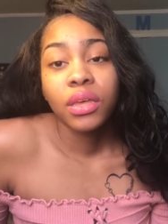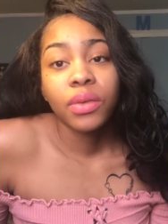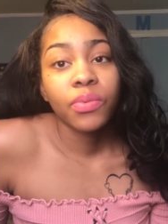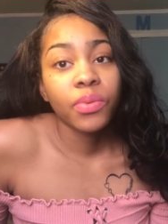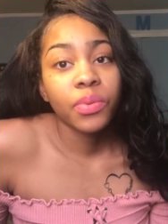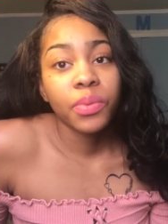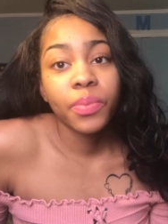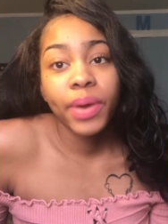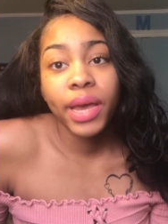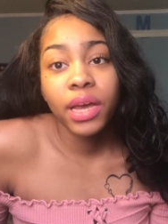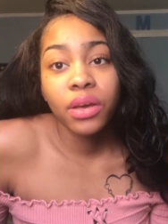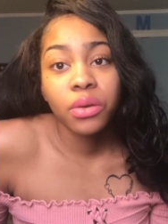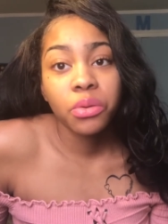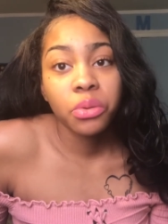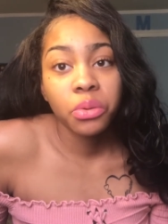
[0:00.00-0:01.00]
We were
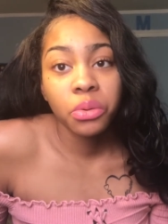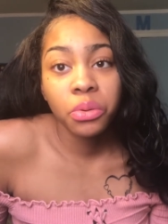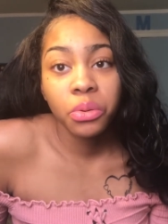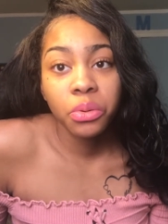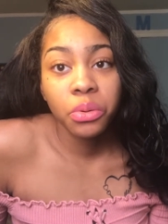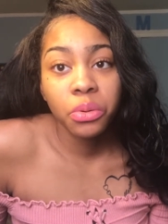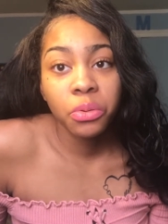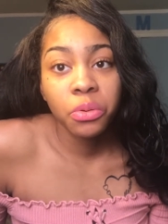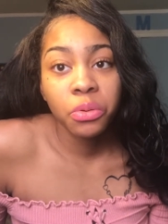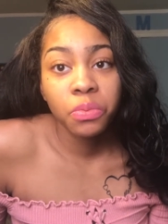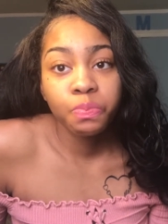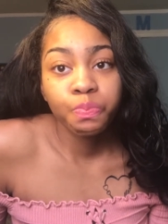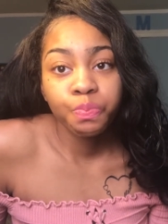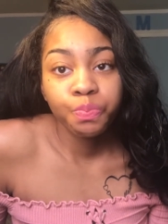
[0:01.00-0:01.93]
back cool.